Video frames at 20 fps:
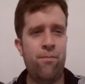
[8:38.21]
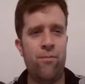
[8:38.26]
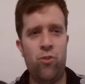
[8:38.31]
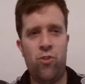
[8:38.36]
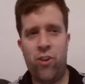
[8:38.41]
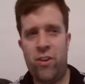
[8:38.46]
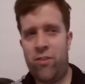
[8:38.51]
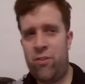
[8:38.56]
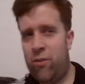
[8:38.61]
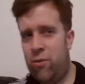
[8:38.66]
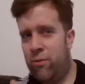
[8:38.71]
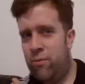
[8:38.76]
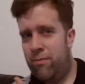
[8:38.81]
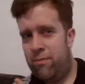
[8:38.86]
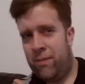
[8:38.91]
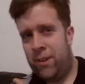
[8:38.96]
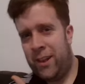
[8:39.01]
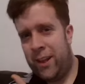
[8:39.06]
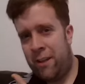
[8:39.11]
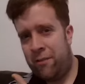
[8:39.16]
gentle,
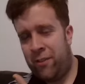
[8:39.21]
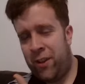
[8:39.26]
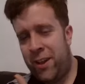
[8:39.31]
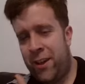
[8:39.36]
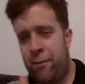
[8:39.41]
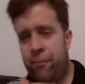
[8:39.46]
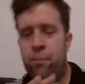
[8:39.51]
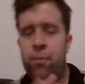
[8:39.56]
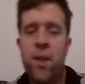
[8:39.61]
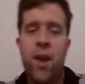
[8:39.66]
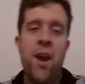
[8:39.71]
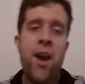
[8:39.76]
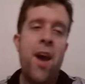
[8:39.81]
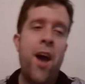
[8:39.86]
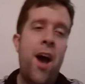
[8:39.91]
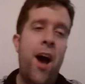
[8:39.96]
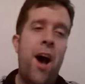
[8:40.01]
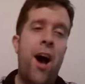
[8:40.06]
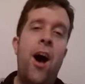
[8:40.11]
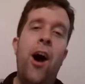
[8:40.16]
lovely.
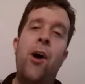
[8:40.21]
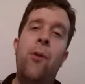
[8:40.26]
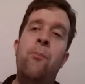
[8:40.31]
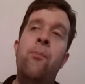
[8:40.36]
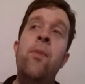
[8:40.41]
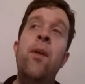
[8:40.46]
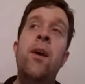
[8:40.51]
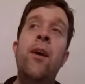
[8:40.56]
Um,